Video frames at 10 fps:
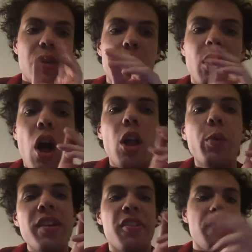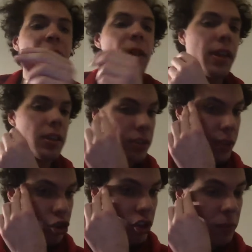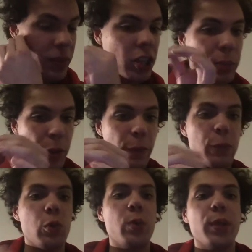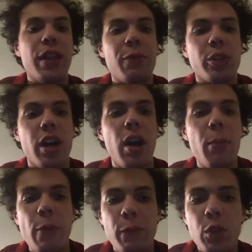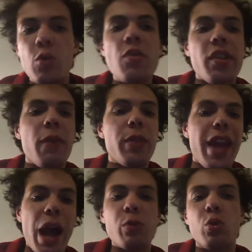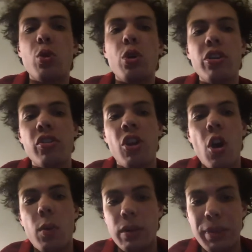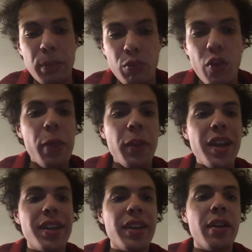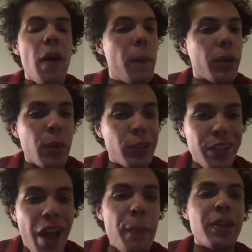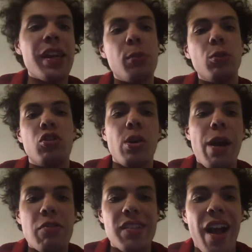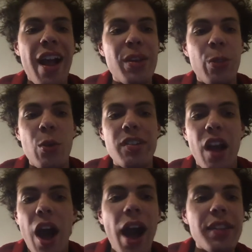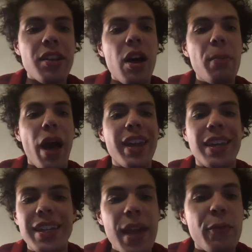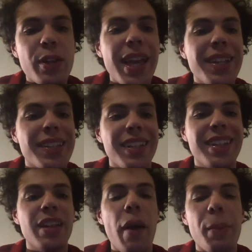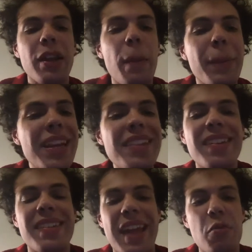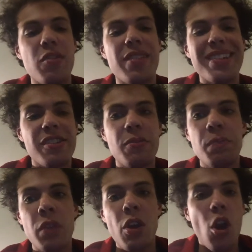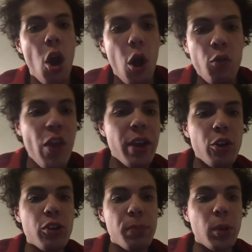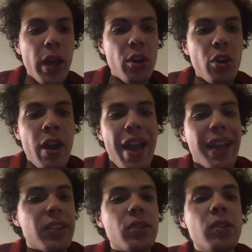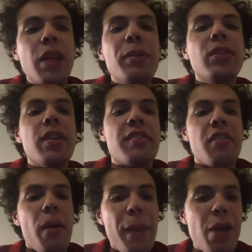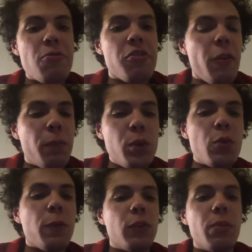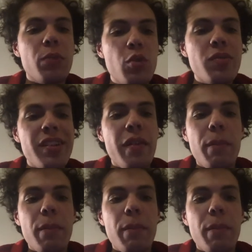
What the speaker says: It will always smell like a delicious meal, but the food will never come. The views of the outdoors will be breathtaking, but I will not be able to go outside. There is a hot tub I can never get to heat up, an amazing sound system, a record player, and limitless amounts of beautiful music.